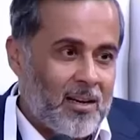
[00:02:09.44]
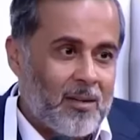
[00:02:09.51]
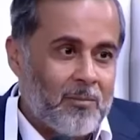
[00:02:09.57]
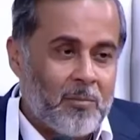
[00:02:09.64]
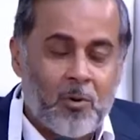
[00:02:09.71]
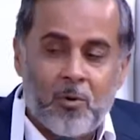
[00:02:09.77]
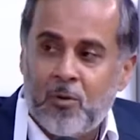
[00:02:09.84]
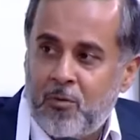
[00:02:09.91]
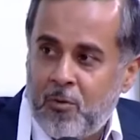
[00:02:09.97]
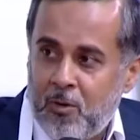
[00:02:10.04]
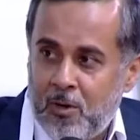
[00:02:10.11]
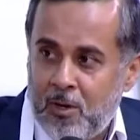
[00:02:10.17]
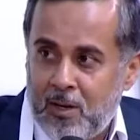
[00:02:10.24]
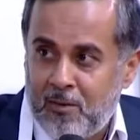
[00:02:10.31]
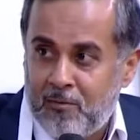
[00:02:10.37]
a
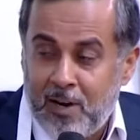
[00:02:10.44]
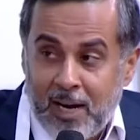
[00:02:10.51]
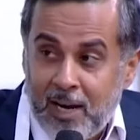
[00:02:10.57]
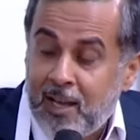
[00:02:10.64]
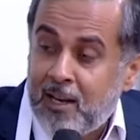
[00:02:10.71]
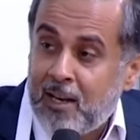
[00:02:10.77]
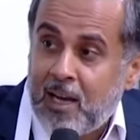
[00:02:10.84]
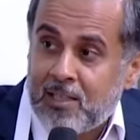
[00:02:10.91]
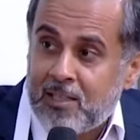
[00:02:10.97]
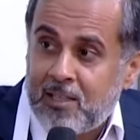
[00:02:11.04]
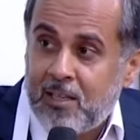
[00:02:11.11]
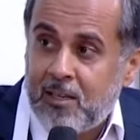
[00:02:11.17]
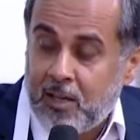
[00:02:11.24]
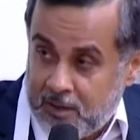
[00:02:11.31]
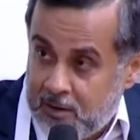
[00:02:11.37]
beautiful wedding last
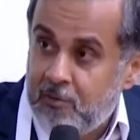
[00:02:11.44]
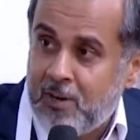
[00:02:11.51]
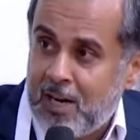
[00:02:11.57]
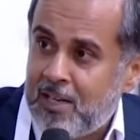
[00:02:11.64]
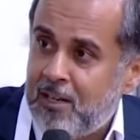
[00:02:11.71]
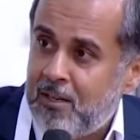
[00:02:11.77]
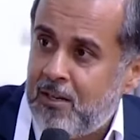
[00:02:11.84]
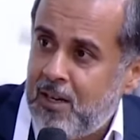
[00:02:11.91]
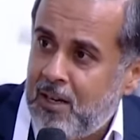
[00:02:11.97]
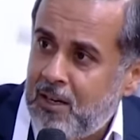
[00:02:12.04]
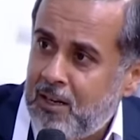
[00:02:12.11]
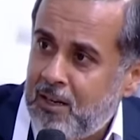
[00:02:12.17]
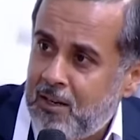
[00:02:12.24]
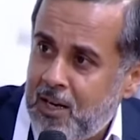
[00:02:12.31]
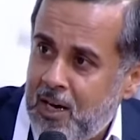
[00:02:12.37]
year, 1 year
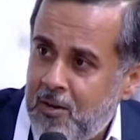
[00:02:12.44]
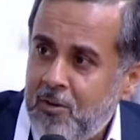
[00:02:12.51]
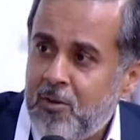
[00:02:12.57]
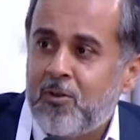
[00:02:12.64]
now.